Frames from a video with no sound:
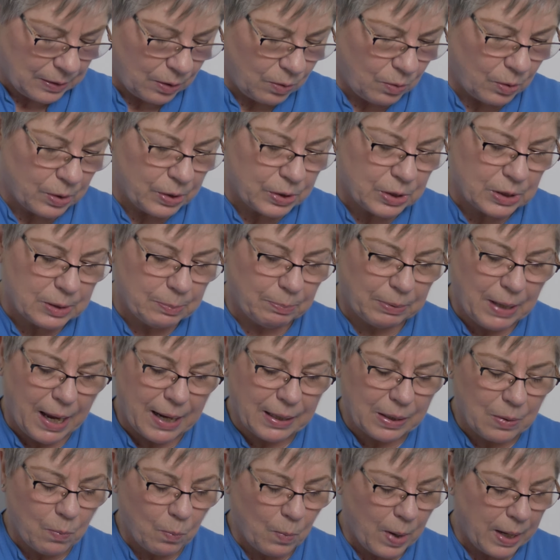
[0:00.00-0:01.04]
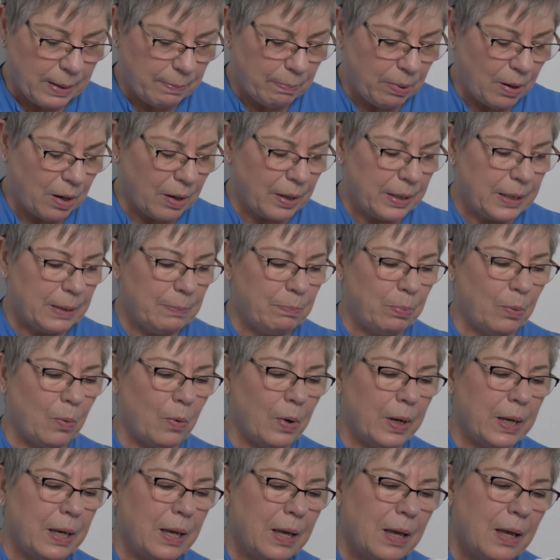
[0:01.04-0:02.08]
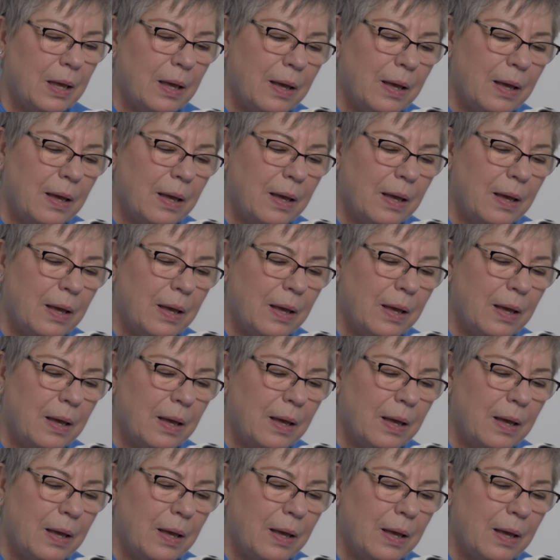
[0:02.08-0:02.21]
a gorgeous black and white party boy.